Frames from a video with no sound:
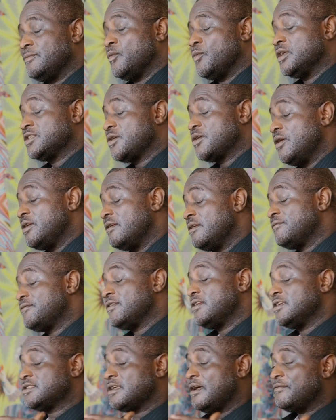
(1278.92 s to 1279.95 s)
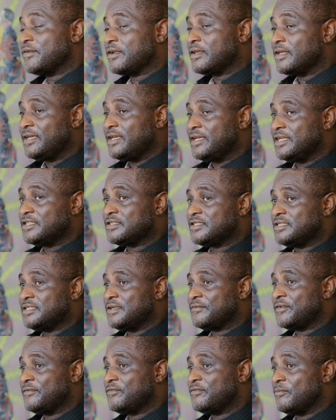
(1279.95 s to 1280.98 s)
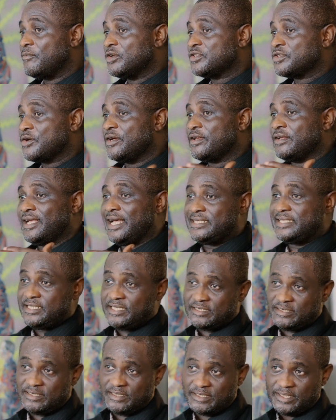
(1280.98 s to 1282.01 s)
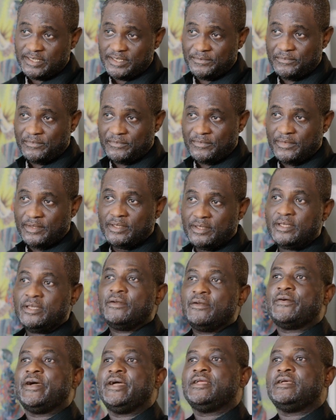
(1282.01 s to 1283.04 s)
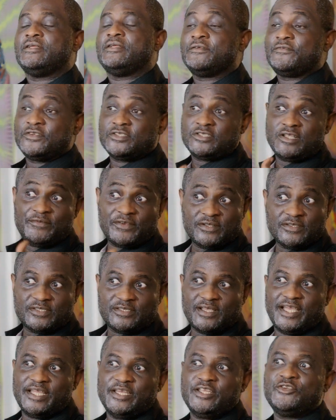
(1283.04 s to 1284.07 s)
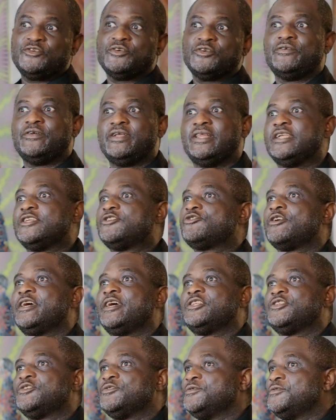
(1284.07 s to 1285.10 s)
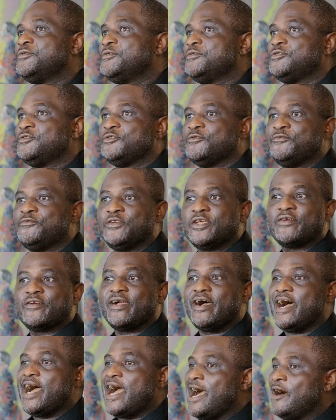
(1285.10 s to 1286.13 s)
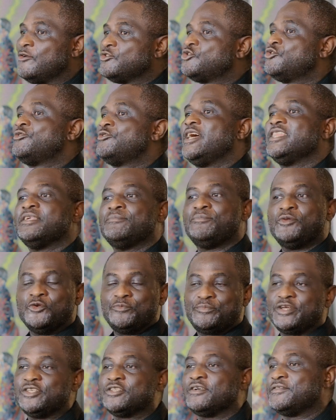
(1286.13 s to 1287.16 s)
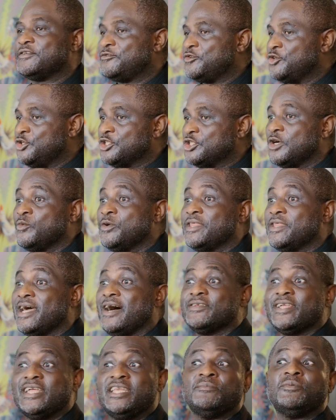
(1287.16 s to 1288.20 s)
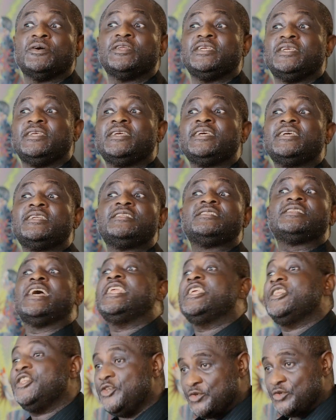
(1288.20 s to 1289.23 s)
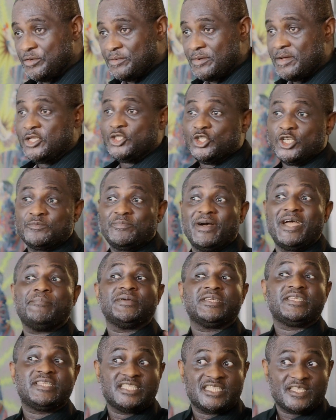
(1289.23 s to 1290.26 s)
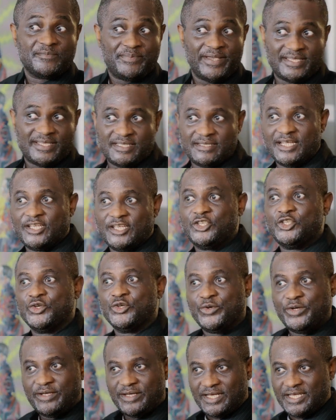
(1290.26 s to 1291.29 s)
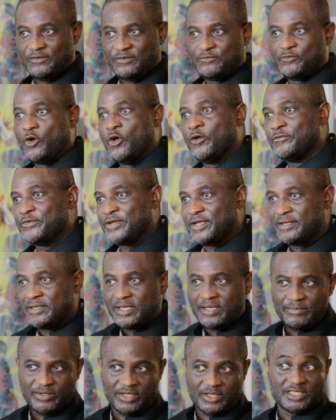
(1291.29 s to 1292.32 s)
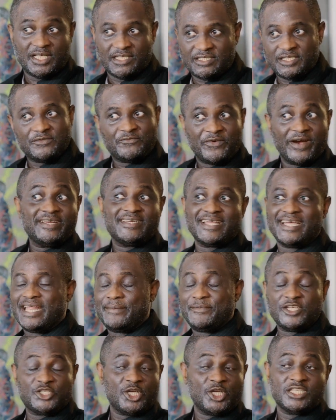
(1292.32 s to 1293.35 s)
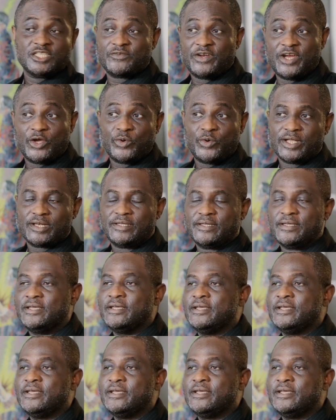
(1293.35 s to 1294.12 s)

What's going on philosophically is different from what's going on artistically. right? On the philosophical side, you're really trying to figure out how to write the blueprint of the future without anybody telling you, just by participating and doing and evolving, because it's very dynamic, it changes very quickly.